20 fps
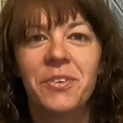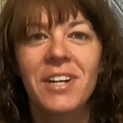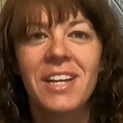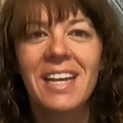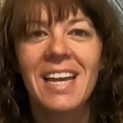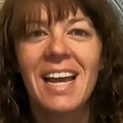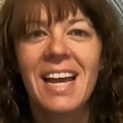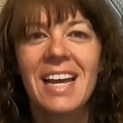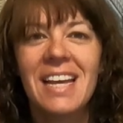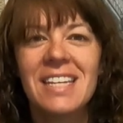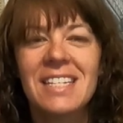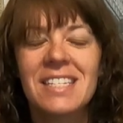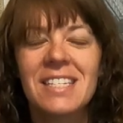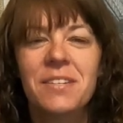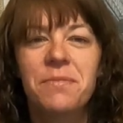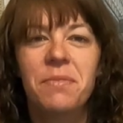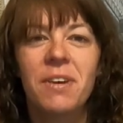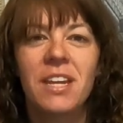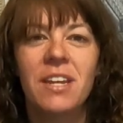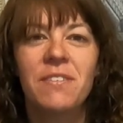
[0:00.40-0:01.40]
Morning
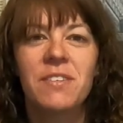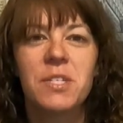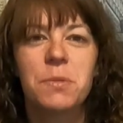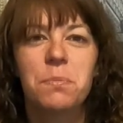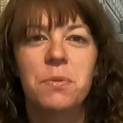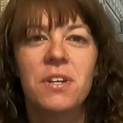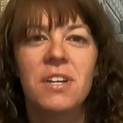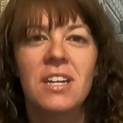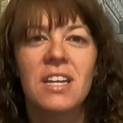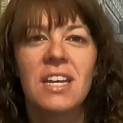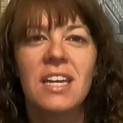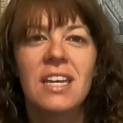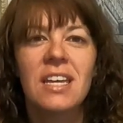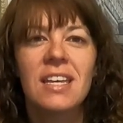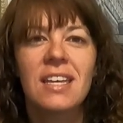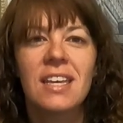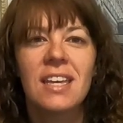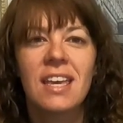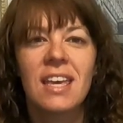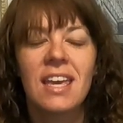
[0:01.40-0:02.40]
guys, my name is Brittany
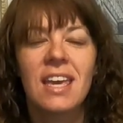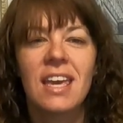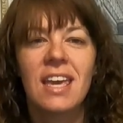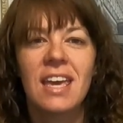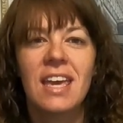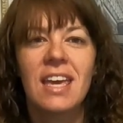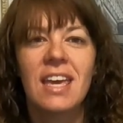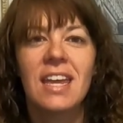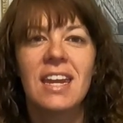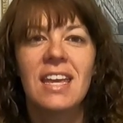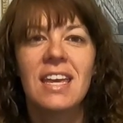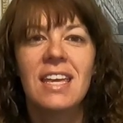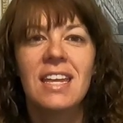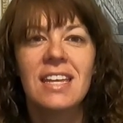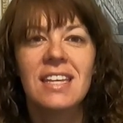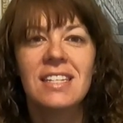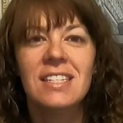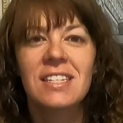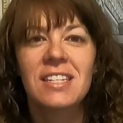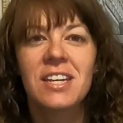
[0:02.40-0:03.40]
and
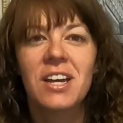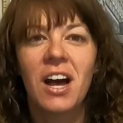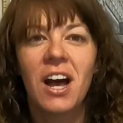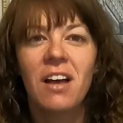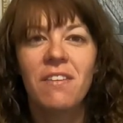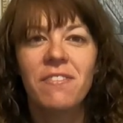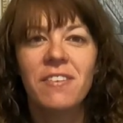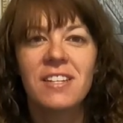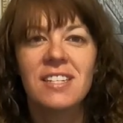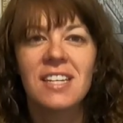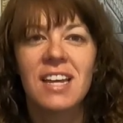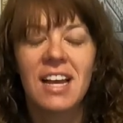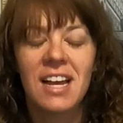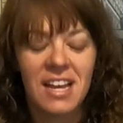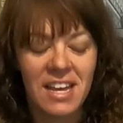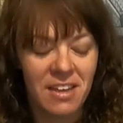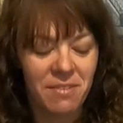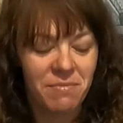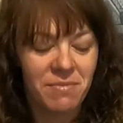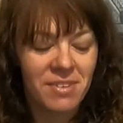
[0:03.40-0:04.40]
it is coffee
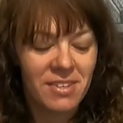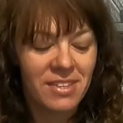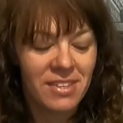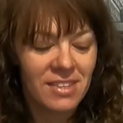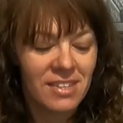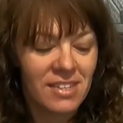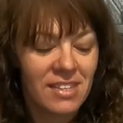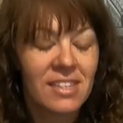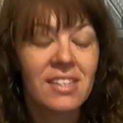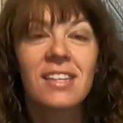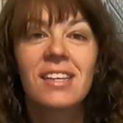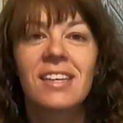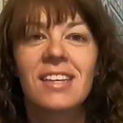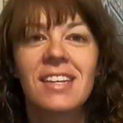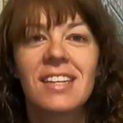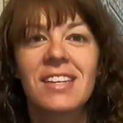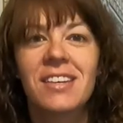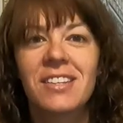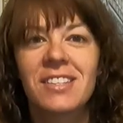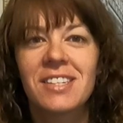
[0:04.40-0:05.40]
time.
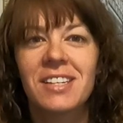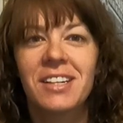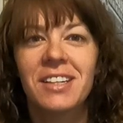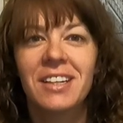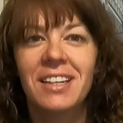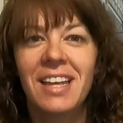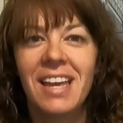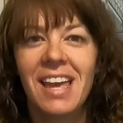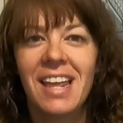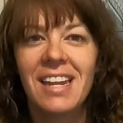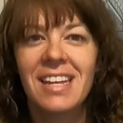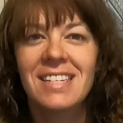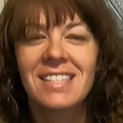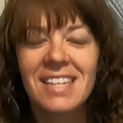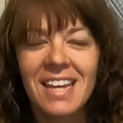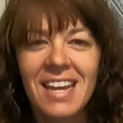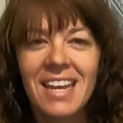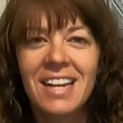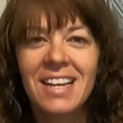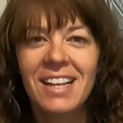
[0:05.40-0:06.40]
It's a little late,
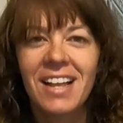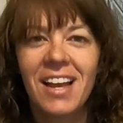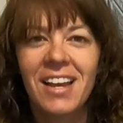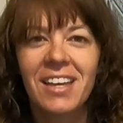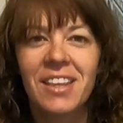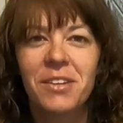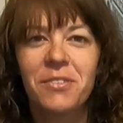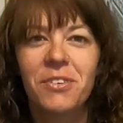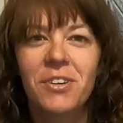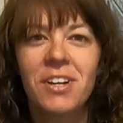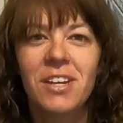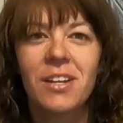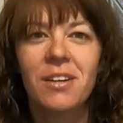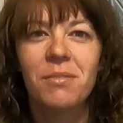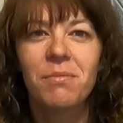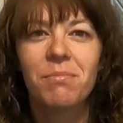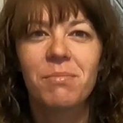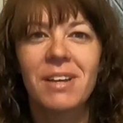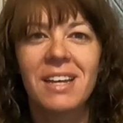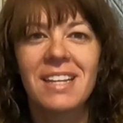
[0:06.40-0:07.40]
it's 8 o'clock in the
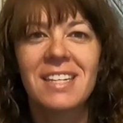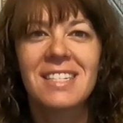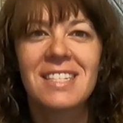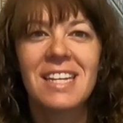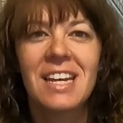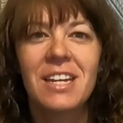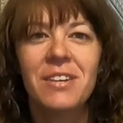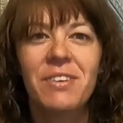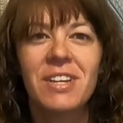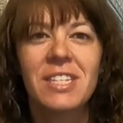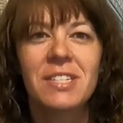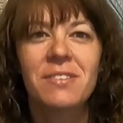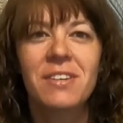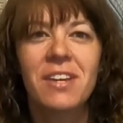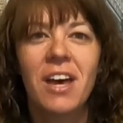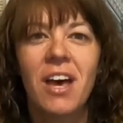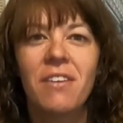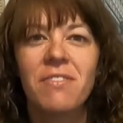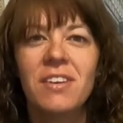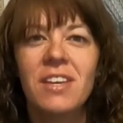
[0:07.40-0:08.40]
morning, but it's time to make some
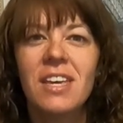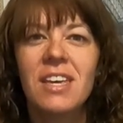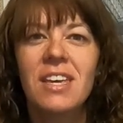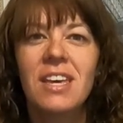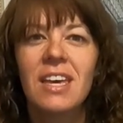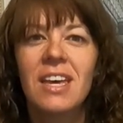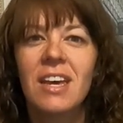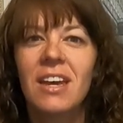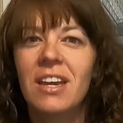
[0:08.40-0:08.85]
coffee.